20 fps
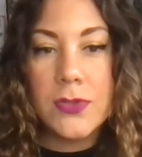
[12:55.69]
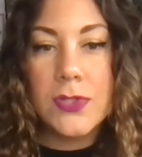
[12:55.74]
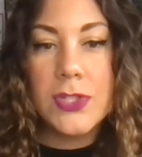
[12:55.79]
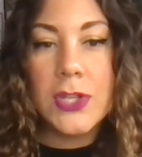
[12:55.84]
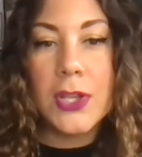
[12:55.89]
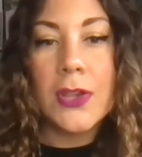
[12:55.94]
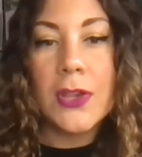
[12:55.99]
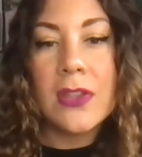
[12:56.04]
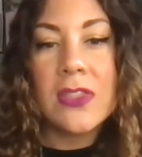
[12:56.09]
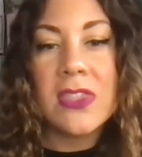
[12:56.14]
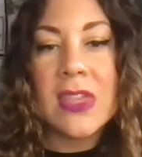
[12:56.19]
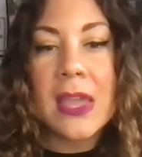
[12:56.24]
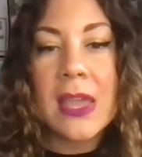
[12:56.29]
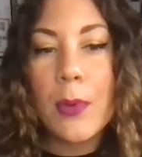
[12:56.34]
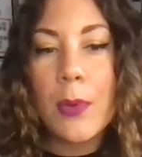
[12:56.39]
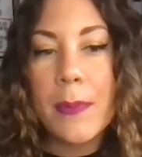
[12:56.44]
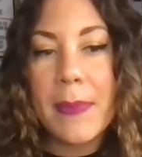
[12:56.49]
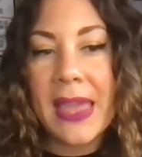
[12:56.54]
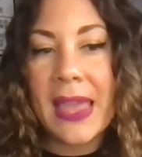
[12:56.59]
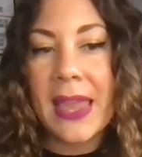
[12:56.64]
Do you think
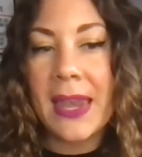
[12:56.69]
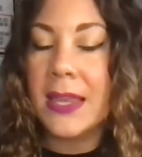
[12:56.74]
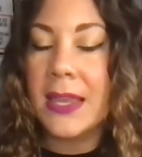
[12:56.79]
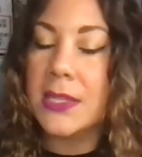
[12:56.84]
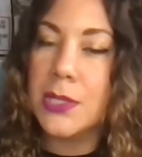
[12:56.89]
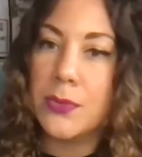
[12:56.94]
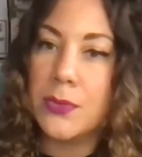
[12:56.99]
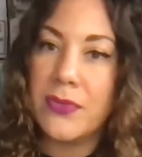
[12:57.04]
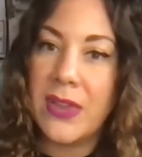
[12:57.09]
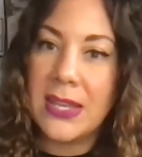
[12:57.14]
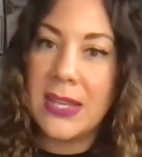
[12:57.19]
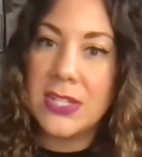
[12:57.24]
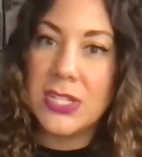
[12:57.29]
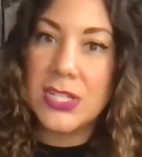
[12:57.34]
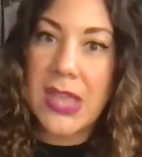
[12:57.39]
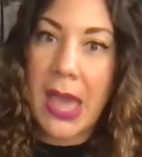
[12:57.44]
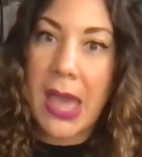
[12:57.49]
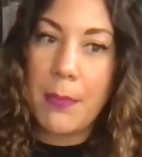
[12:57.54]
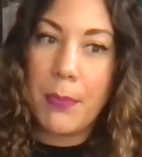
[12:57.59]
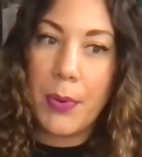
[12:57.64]
we're beginning to reach
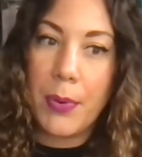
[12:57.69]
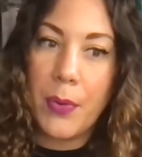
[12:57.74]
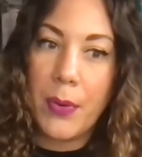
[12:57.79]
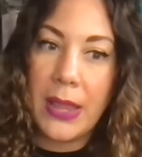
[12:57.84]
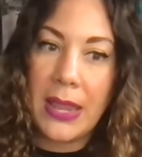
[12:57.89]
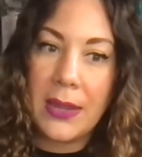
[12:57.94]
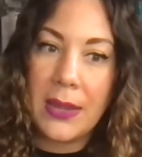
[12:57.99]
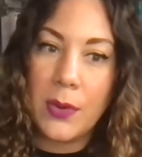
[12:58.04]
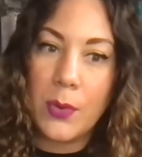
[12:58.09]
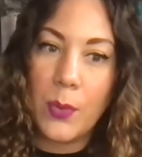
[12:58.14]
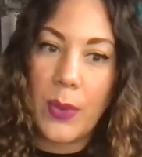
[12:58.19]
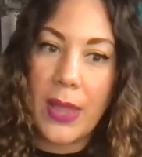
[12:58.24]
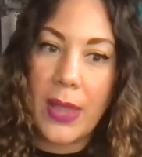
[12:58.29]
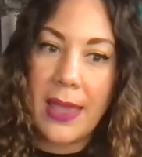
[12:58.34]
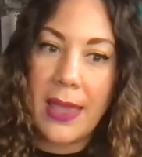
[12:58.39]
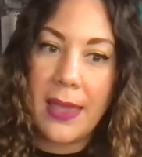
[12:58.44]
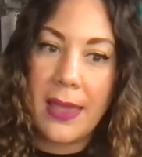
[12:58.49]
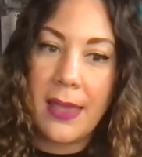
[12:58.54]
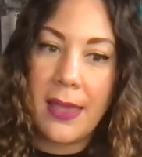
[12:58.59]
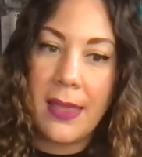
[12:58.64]
that point
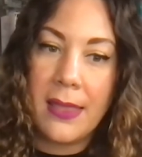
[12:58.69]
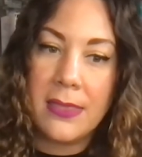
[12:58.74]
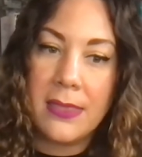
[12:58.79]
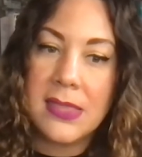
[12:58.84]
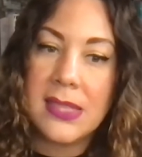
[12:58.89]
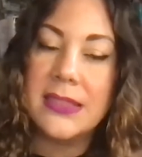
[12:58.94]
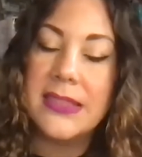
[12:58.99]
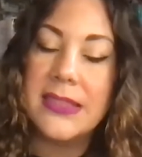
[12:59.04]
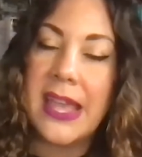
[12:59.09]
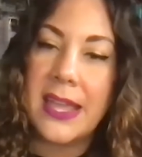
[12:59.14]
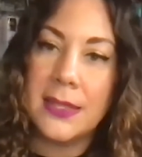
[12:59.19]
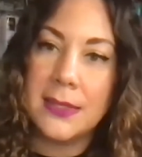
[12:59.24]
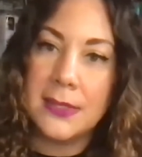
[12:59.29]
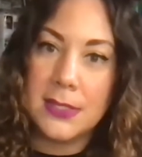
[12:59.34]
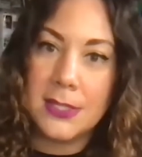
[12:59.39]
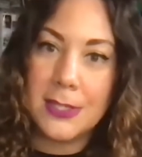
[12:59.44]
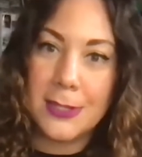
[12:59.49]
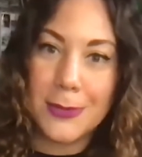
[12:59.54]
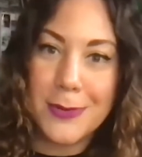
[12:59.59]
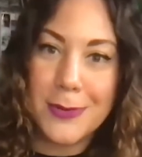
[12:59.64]
where the
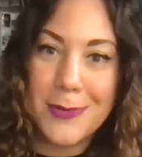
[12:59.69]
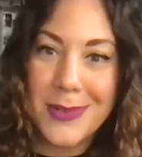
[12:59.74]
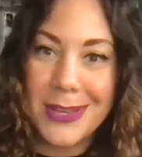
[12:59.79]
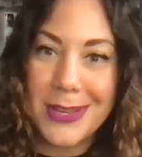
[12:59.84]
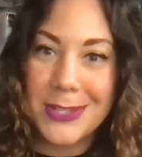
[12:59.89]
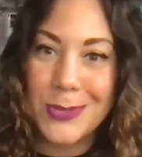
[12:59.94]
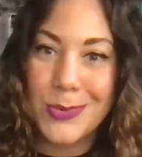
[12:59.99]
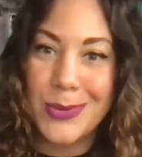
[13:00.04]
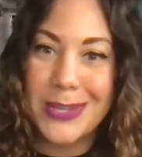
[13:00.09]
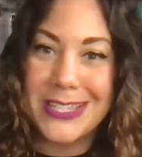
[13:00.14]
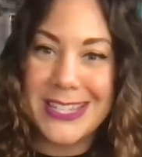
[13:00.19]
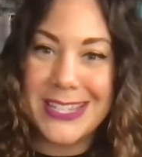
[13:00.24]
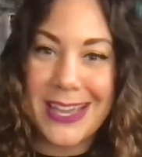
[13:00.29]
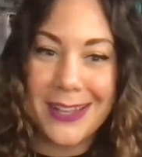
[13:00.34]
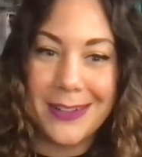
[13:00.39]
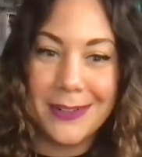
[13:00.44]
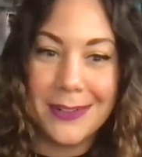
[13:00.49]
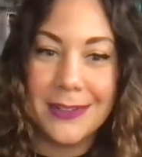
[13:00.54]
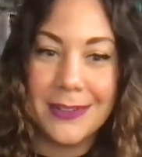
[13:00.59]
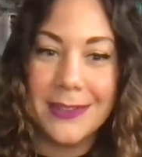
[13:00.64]
lens through which we
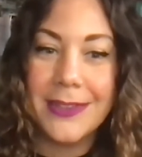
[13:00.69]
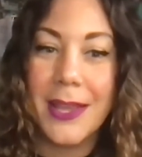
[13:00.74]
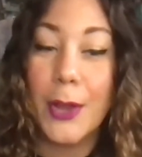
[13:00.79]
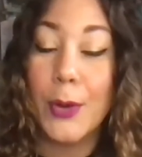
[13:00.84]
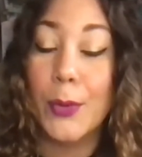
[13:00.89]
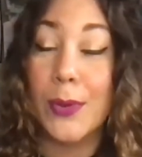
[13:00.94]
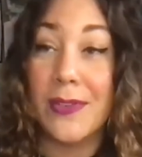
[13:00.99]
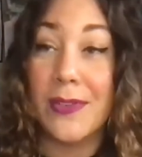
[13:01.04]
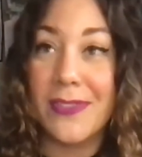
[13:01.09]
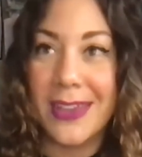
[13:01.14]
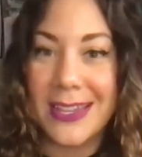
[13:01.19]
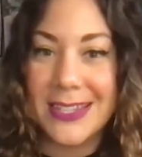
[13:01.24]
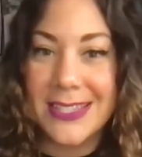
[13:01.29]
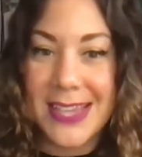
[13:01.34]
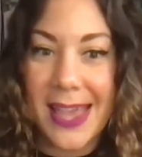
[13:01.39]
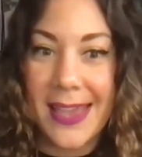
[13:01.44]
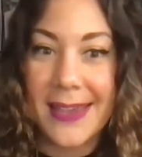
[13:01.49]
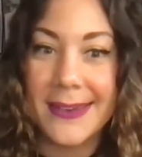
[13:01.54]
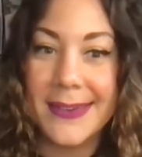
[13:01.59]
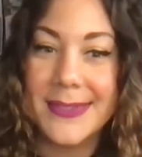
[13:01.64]
tell horrific
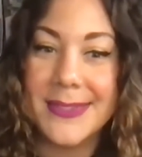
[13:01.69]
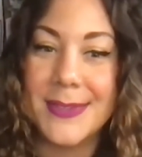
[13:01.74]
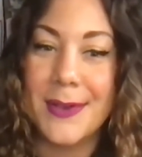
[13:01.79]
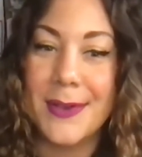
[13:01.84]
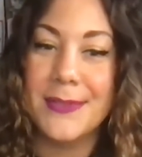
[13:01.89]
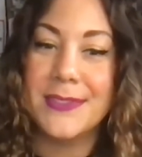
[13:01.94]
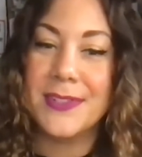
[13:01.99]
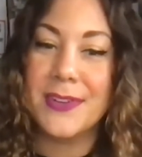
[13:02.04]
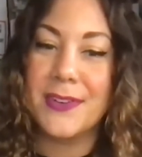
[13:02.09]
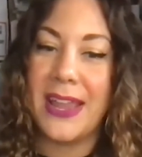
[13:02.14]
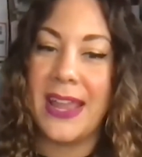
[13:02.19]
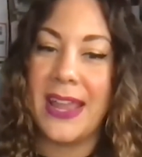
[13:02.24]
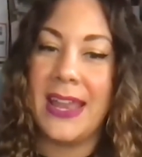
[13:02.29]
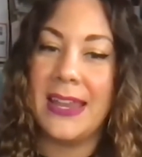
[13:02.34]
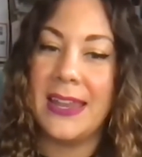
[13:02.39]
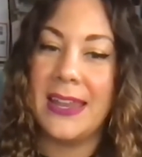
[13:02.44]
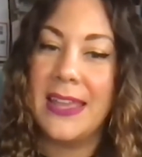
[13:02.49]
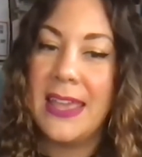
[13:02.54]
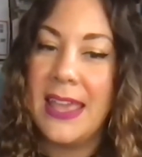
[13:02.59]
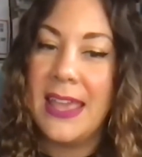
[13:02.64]
tales on
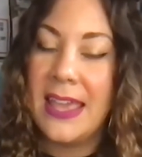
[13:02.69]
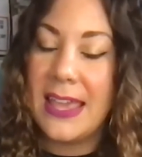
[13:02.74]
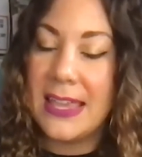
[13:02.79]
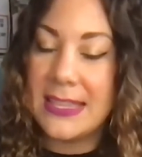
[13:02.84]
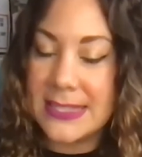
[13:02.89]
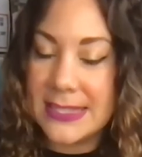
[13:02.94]
screen is